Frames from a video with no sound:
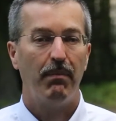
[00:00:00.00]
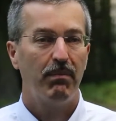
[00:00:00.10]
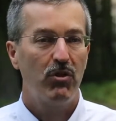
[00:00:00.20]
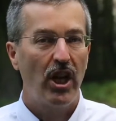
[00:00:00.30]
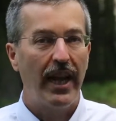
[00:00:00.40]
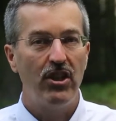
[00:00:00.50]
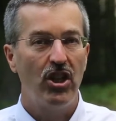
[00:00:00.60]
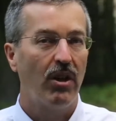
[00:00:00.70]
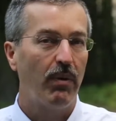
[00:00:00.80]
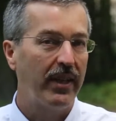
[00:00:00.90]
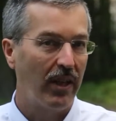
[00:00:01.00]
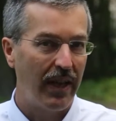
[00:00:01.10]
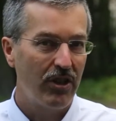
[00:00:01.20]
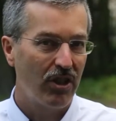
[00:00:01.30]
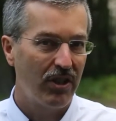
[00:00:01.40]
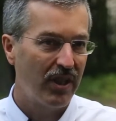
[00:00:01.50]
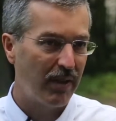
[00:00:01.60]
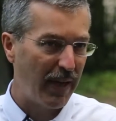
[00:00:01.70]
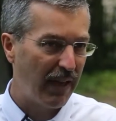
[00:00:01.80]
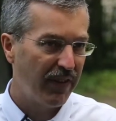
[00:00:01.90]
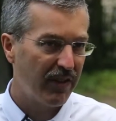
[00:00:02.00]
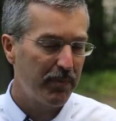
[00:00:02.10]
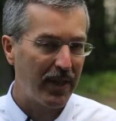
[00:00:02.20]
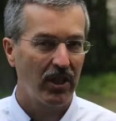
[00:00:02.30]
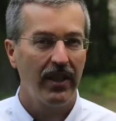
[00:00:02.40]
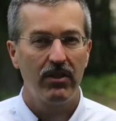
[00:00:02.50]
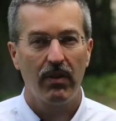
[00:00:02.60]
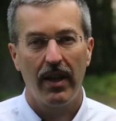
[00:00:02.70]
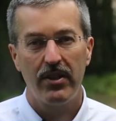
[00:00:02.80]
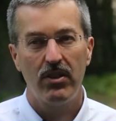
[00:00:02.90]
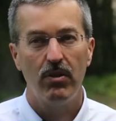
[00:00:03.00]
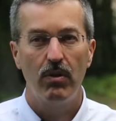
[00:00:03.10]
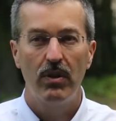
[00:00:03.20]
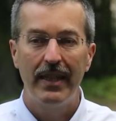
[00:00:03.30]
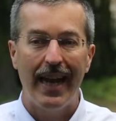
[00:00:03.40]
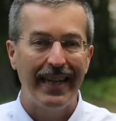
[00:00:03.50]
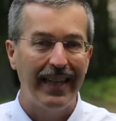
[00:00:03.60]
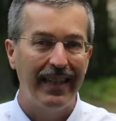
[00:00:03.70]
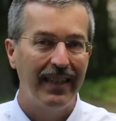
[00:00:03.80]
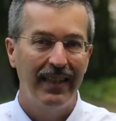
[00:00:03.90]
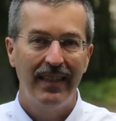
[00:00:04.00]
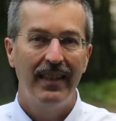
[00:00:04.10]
changing a regulation to the benefit of special interest, to getting